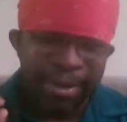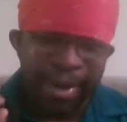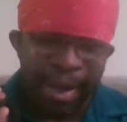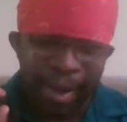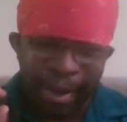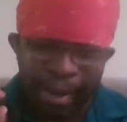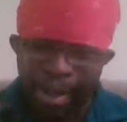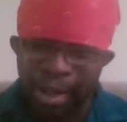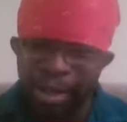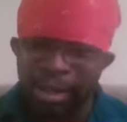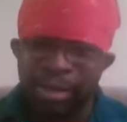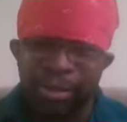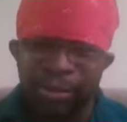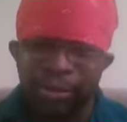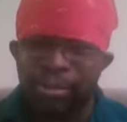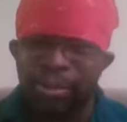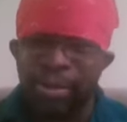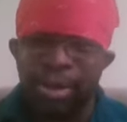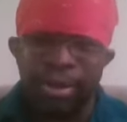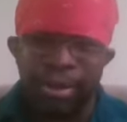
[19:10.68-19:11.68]
hate
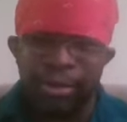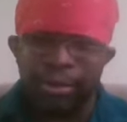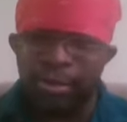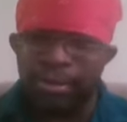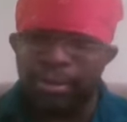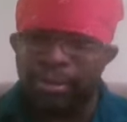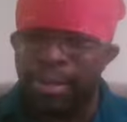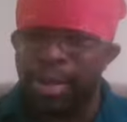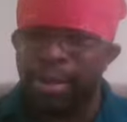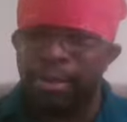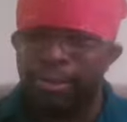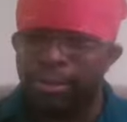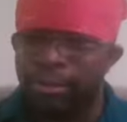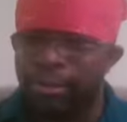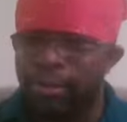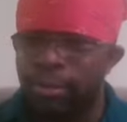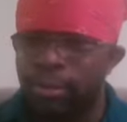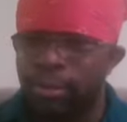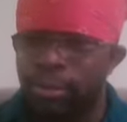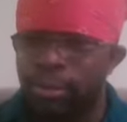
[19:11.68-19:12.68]
this because it
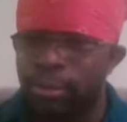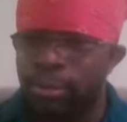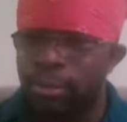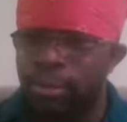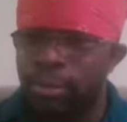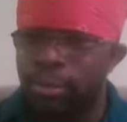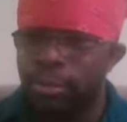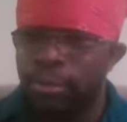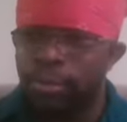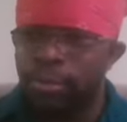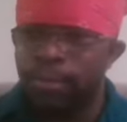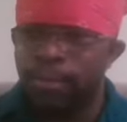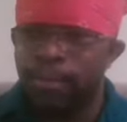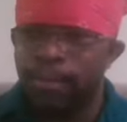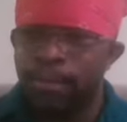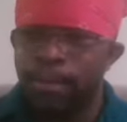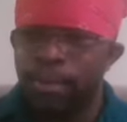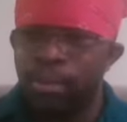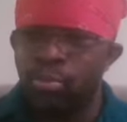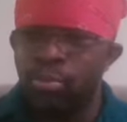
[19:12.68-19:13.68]
makes
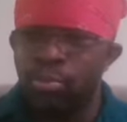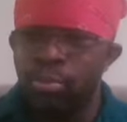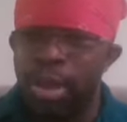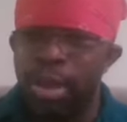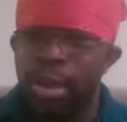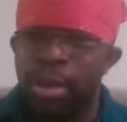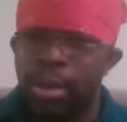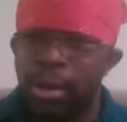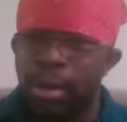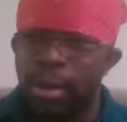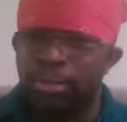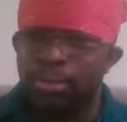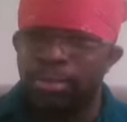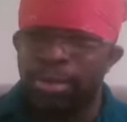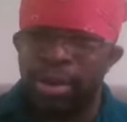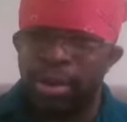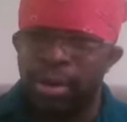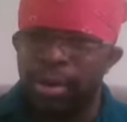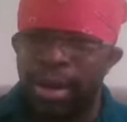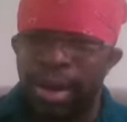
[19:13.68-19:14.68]
me
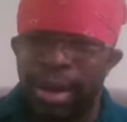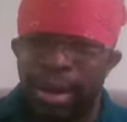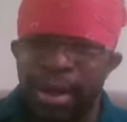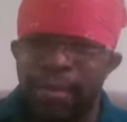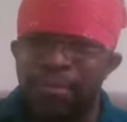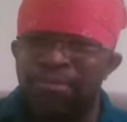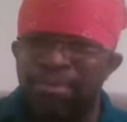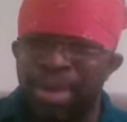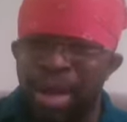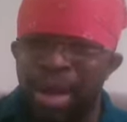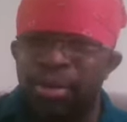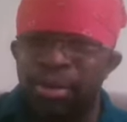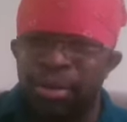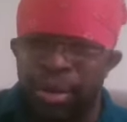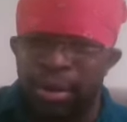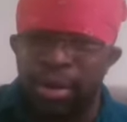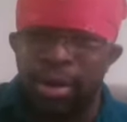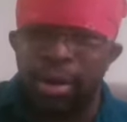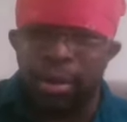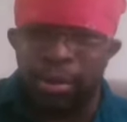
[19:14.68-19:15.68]
appear like I'm better
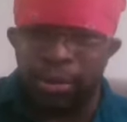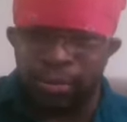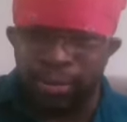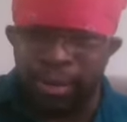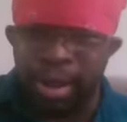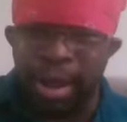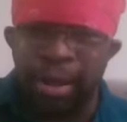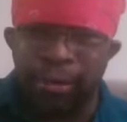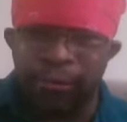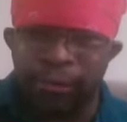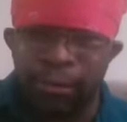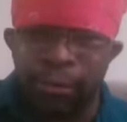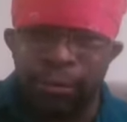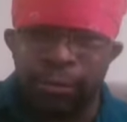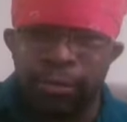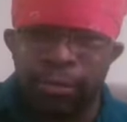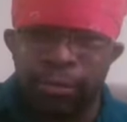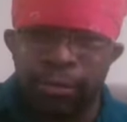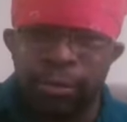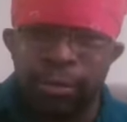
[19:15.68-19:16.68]
than other black folks.